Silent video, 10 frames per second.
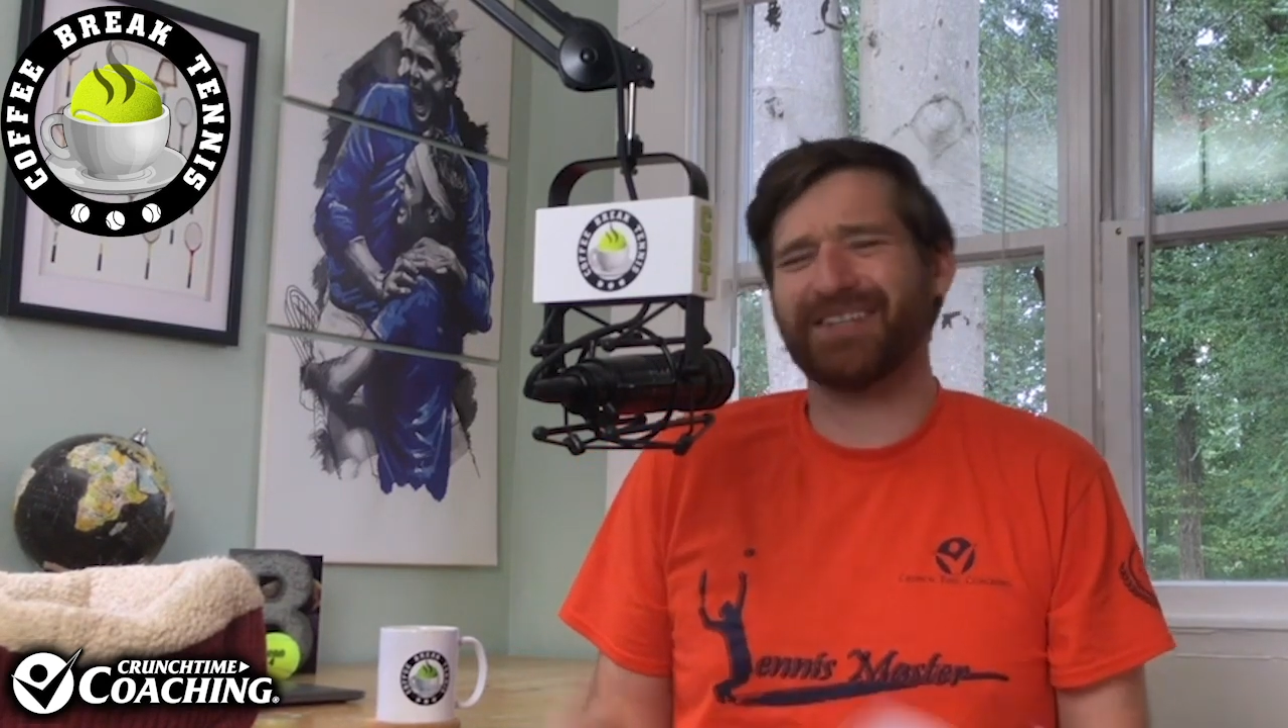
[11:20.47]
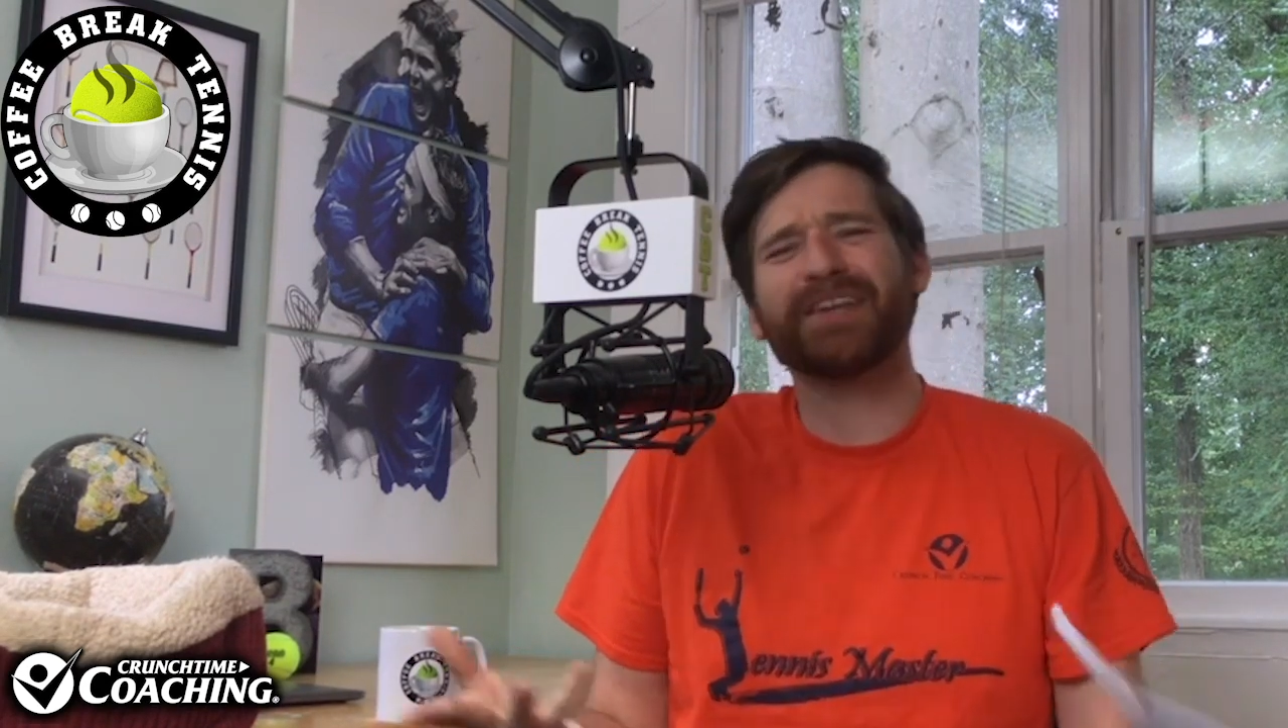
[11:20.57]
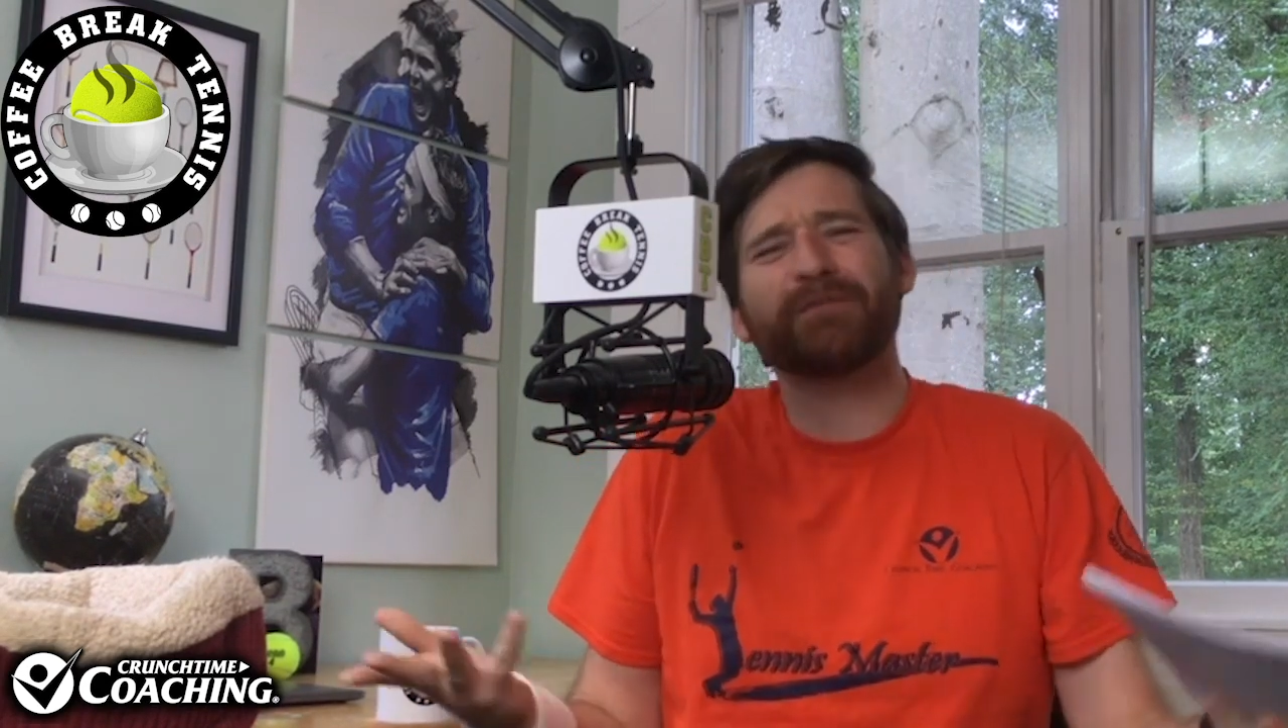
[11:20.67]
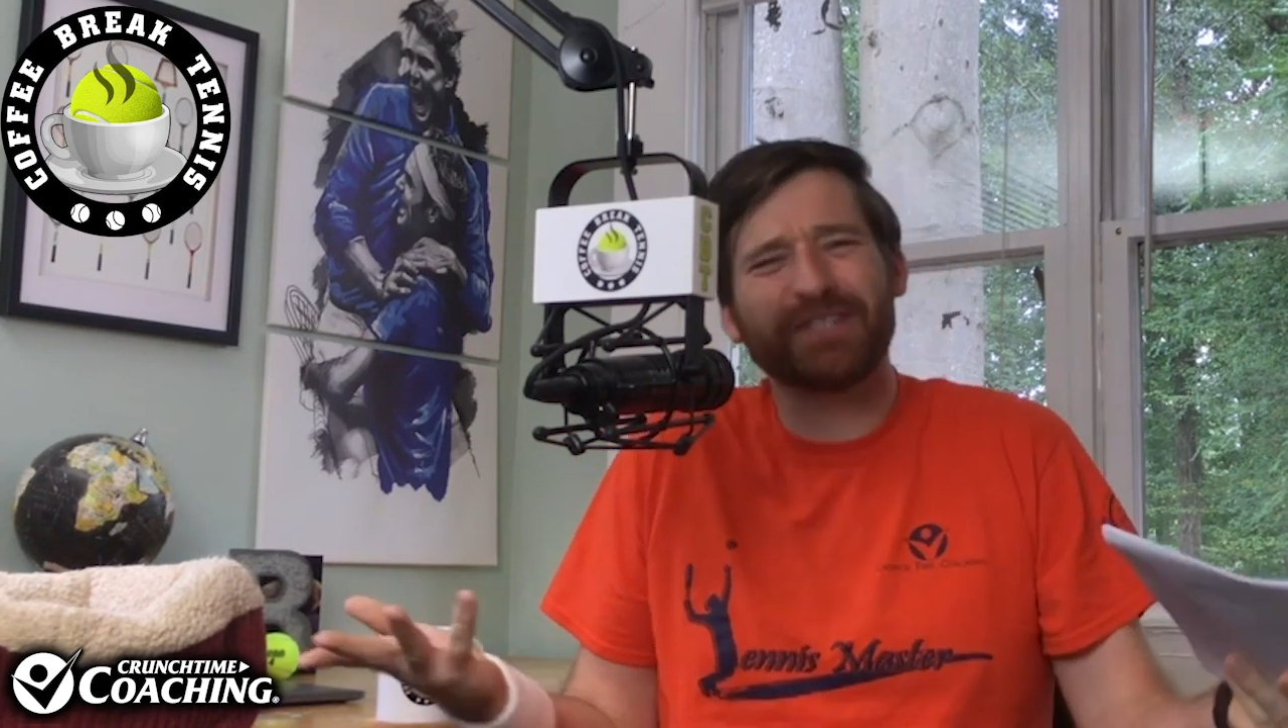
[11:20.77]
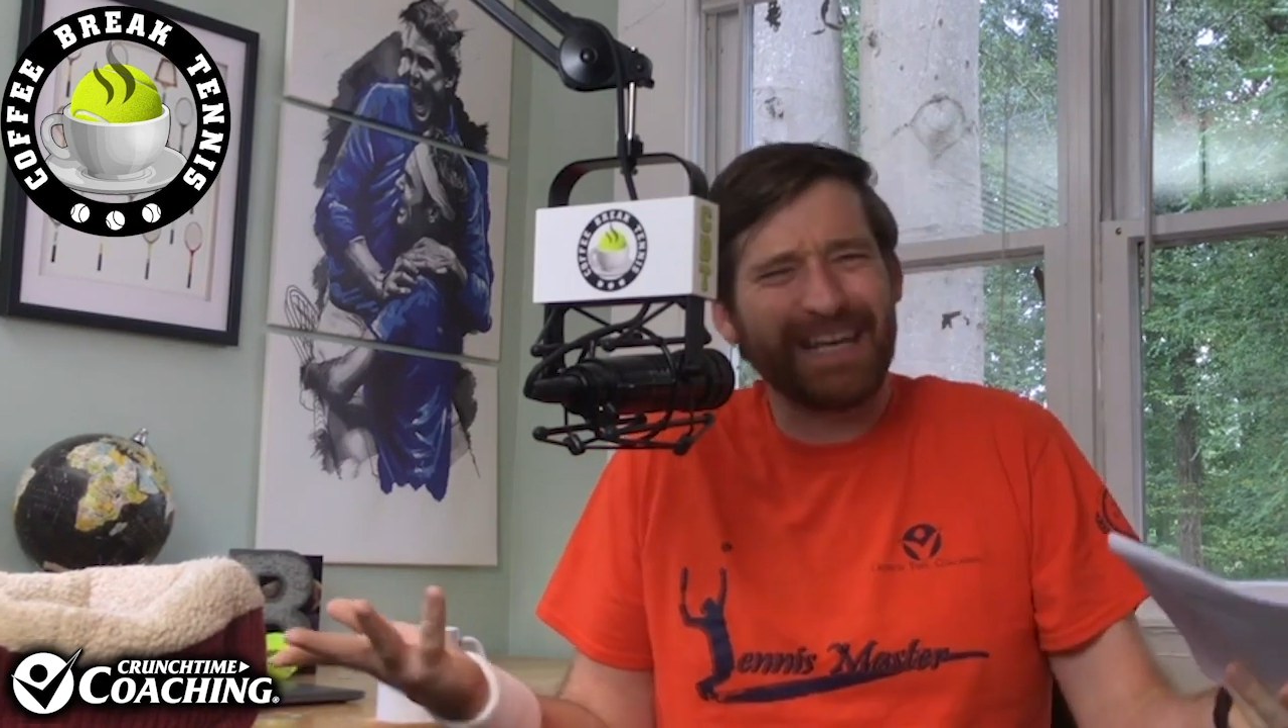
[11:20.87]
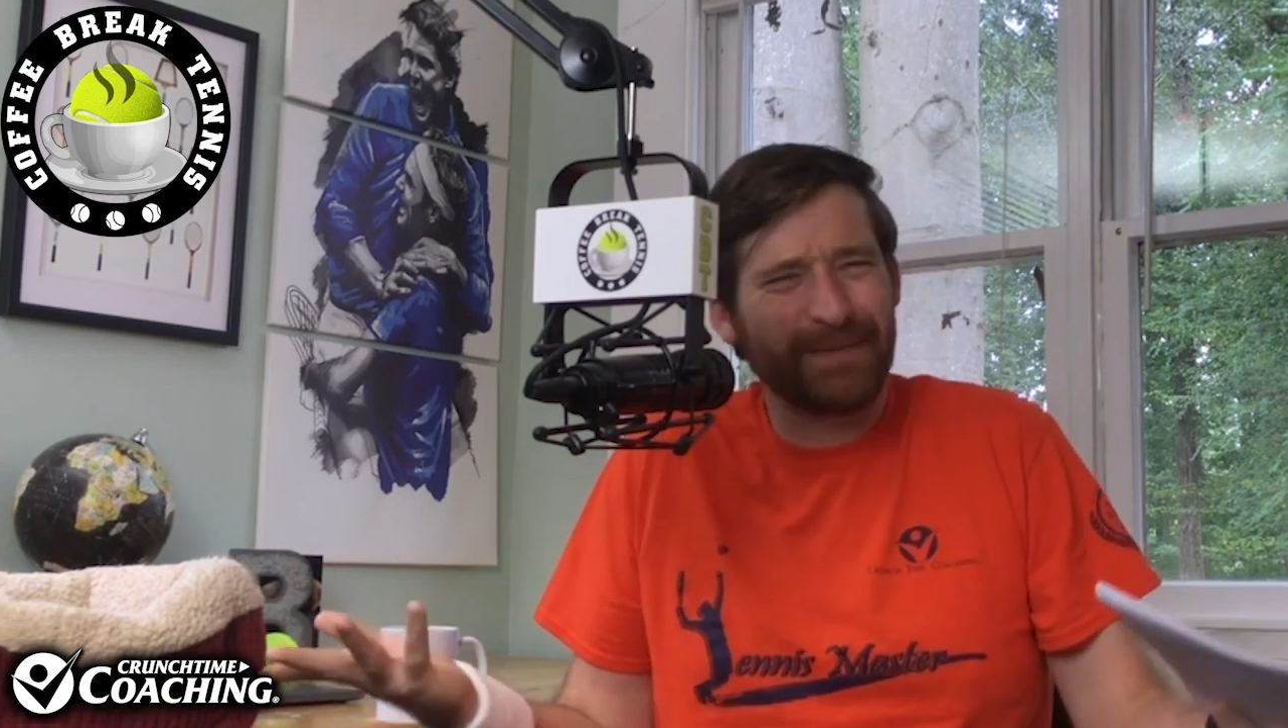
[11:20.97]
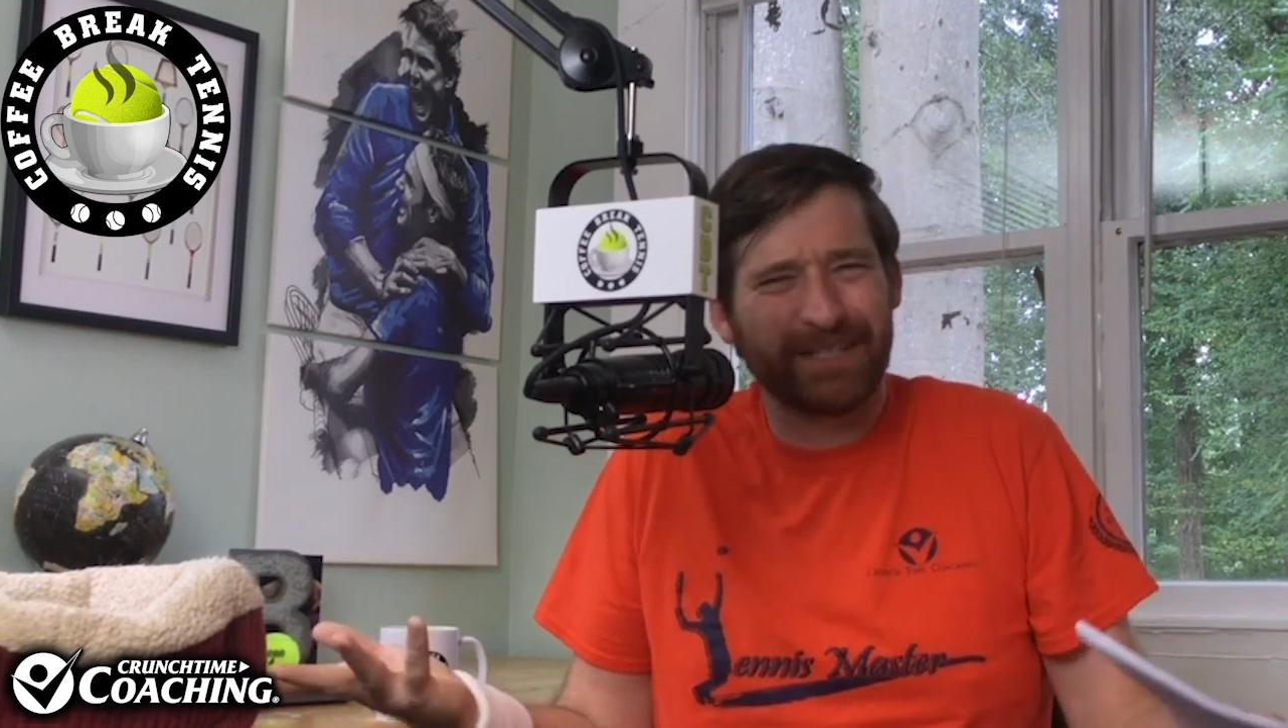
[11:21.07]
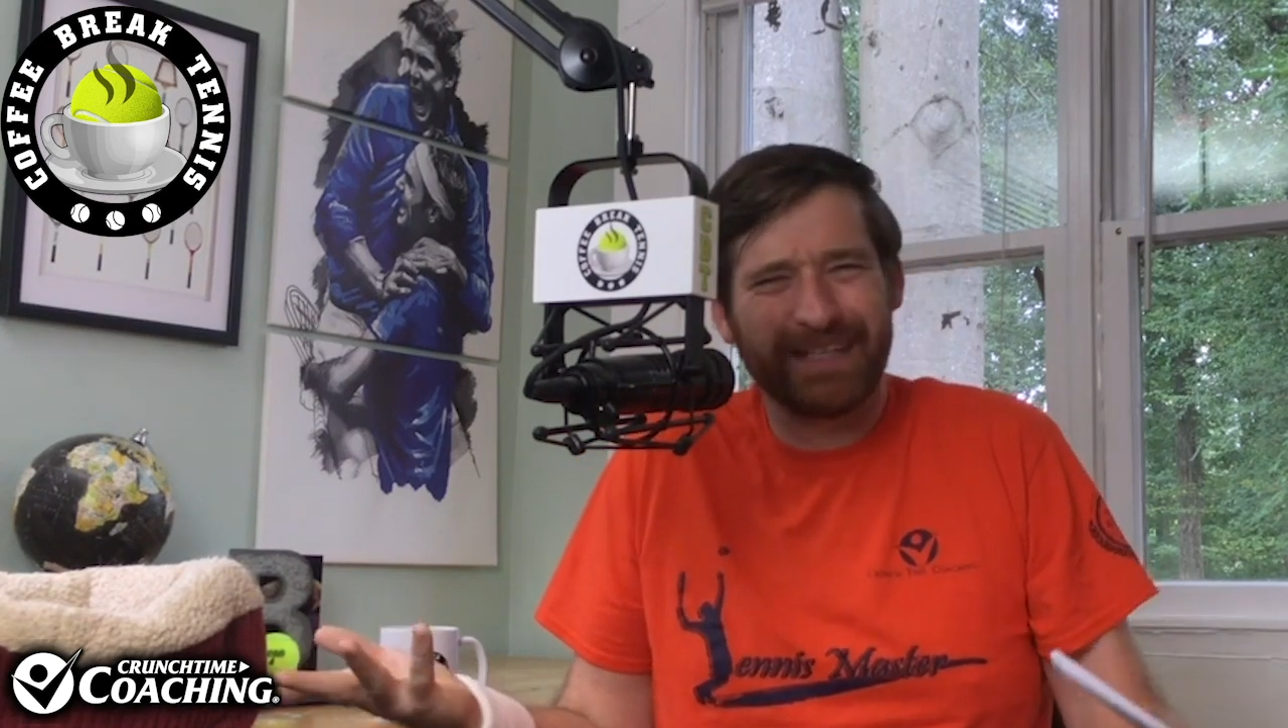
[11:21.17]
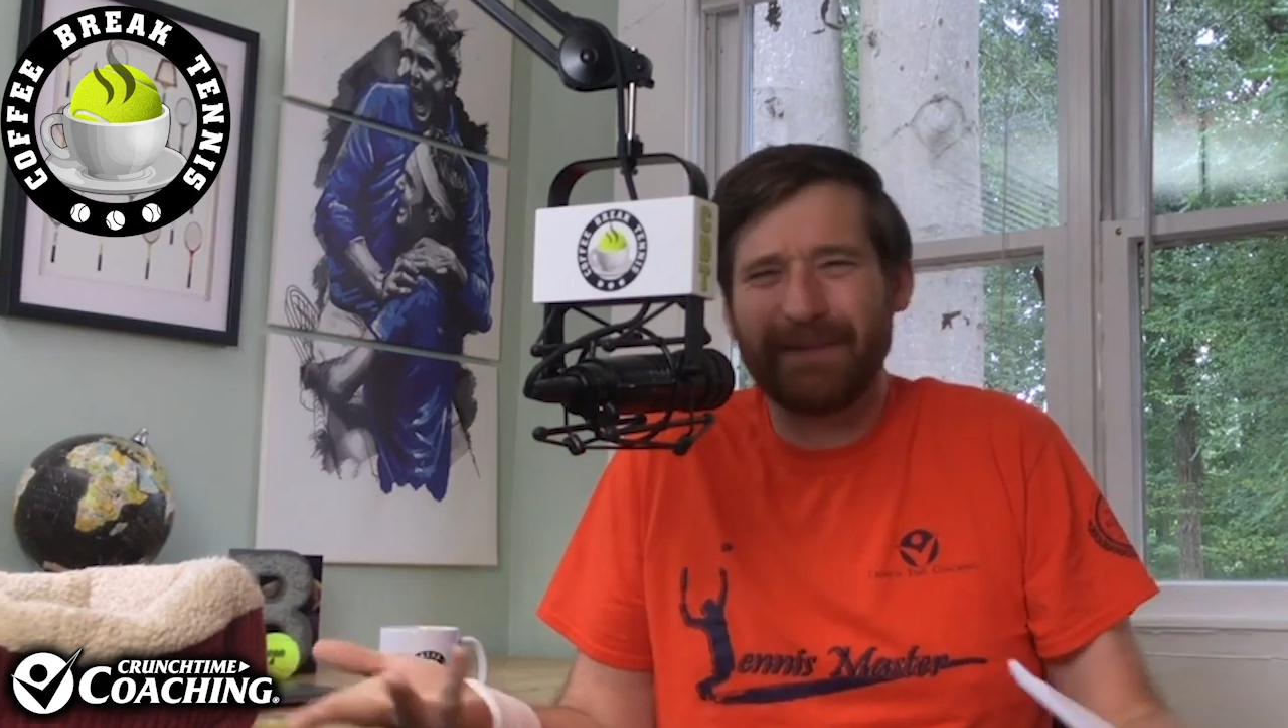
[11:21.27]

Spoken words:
except for Damien.